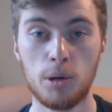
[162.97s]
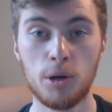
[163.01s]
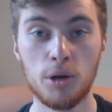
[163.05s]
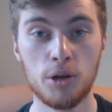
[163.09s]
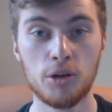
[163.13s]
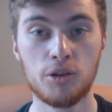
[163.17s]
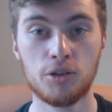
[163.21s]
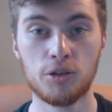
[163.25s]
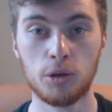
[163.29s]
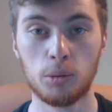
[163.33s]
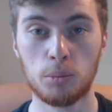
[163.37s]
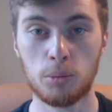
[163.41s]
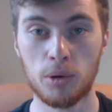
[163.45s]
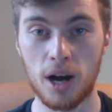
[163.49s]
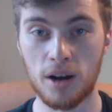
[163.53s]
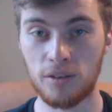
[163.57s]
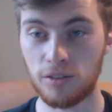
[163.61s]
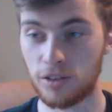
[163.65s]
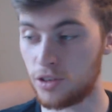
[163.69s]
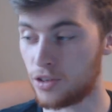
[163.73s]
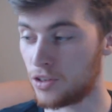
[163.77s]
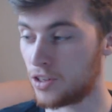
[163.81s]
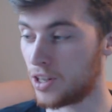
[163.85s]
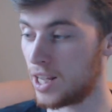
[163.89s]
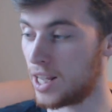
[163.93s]
personal
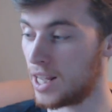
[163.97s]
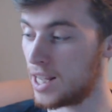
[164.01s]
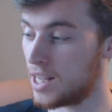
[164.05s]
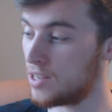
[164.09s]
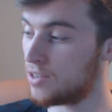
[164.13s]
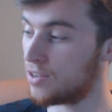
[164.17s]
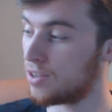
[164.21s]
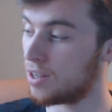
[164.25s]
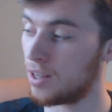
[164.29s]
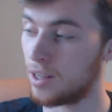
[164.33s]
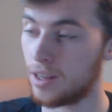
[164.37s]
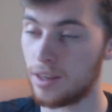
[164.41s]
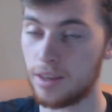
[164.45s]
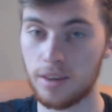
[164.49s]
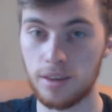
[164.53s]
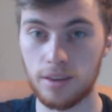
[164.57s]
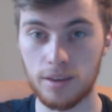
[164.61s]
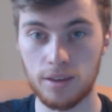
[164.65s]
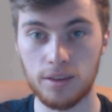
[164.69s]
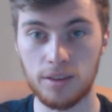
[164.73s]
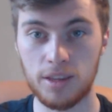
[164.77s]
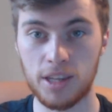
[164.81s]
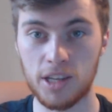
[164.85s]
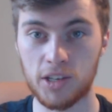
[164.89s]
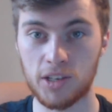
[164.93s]
preference is
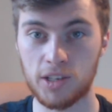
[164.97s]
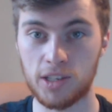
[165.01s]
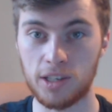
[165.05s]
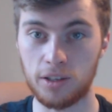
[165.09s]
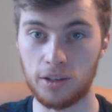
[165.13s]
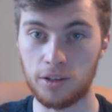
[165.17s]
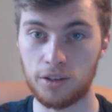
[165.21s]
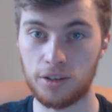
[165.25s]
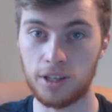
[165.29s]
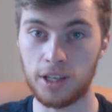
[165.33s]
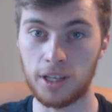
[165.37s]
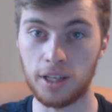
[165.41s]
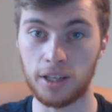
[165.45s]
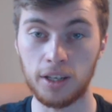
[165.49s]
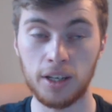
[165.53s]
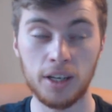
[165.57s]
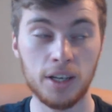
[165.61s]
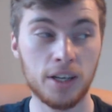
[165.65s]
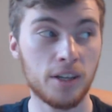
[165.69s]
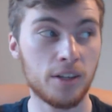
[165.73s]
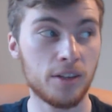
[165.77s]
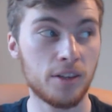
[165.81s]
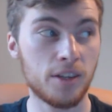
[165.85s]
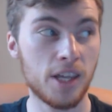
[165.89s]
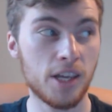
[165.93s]
this little thing.
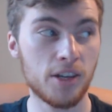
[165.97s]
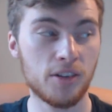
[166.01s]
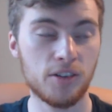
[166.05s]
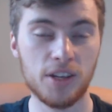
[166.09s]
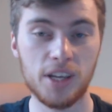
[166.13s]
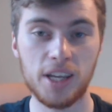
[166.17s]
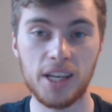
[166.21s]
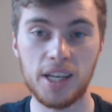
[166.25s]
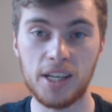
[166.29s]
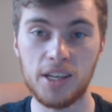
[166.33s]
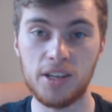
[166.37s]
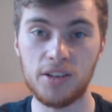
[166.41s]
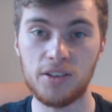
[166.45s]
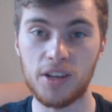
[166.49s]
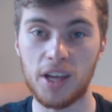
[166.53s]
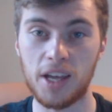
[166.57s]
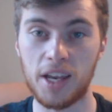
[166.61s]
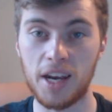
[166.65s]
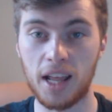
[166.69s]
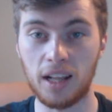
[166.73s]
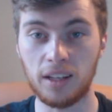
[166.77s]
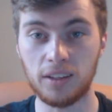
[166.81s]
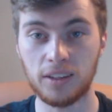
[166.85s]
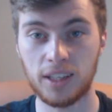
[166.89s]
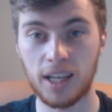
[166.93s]
This is
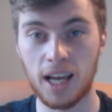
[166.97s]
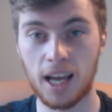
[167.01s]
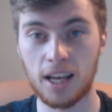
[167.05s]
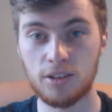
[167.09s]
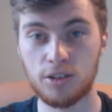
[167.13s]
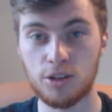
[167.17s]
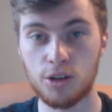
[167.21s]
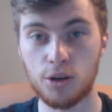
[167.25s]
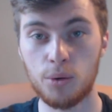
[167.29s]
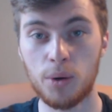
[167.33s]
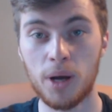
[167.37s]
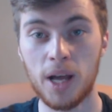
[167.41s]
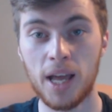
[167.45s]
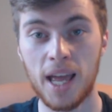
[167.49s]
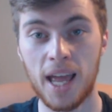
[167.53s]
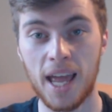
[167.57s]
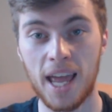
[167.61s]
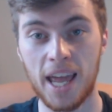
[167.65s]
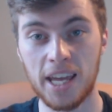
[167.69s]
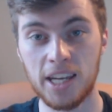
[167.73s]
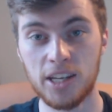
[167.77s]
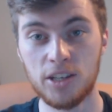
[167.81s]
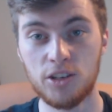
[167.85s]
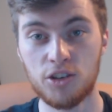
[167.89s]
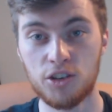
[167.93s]
an Elgato
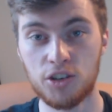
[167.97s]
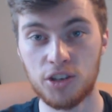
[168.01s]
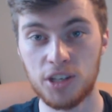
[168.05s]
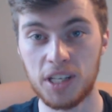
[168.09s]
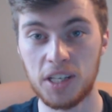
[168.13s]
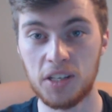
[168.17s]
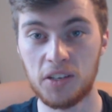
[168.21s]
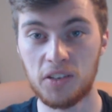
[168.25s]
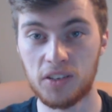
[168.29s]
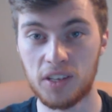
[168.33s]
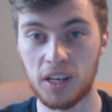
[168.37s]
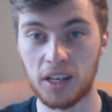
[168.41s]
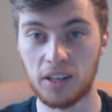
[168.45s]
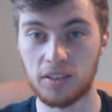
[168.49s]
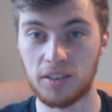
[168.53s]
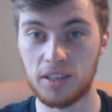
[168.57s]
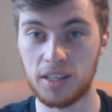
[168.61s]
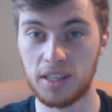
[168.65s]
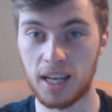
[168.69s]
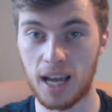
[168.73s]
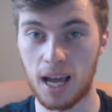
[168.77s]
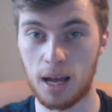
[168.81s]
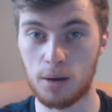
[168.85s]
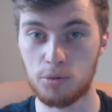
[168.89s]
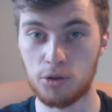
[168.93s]

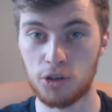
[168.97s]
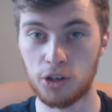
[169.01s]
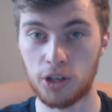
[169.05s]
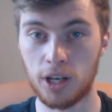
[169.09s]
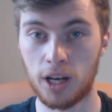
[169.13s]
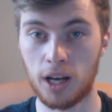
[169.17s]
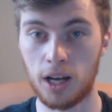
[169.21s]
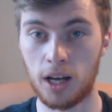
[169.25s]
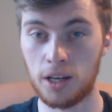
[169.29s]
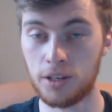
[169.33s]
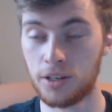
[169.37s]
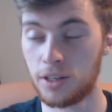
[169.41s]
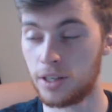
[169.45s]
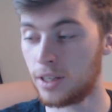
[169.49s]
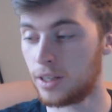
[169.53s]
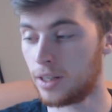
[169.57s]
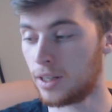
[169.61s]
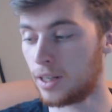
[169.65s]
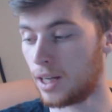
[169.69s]
HD60 capture card.